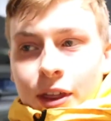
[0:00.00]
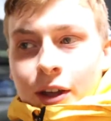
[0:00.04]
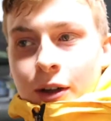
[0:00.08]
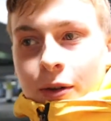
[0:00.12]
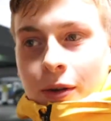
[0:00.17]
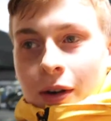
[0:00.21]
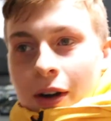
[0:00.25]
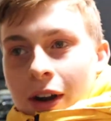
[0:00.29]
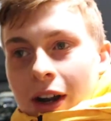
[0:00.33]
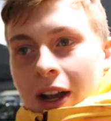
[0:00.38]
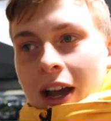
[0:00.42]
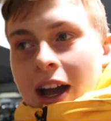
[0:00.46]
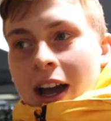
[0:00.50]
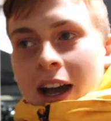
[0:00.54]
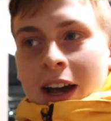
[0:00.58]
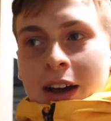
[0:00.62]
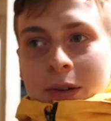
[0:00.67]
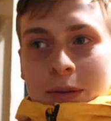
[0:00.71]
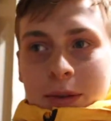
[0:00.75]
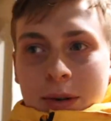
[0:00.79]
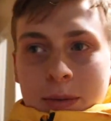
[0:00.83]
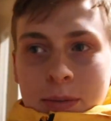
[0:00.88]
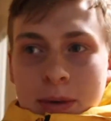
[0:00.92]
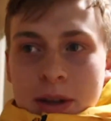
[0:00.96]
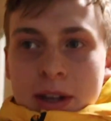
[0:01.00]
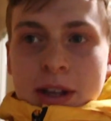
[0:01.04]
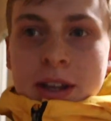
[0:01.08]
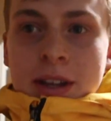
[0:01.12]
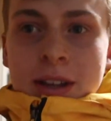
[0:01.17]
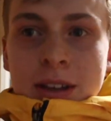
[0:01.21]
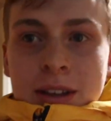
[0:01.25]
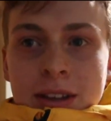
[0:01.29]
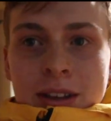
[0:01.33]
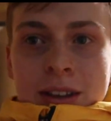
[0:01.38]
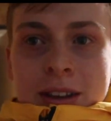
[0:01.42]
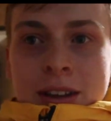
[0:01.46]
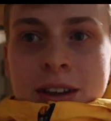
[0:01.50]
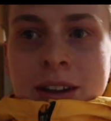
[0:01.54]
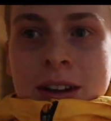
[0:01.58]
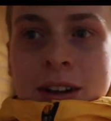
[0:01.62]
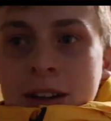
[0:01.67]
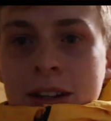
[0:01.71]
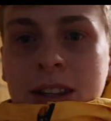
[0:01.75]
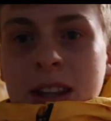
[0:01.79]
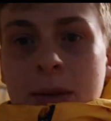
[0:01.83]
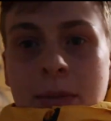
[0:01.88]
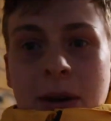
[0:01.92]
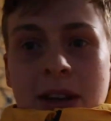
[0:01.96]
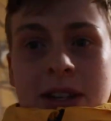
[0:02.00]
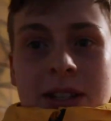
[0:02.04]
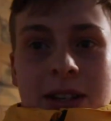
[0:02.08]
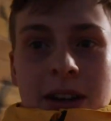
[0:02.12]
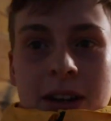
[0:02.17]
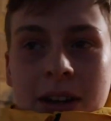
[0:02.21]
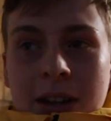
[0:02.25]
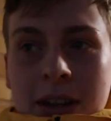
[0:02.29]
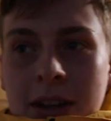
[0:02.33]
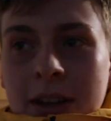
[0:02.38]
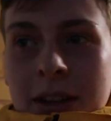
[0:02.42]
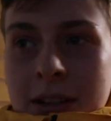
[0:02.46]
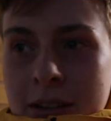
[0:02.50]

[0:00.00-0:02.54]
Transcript: think wearing a hat would be the best idea.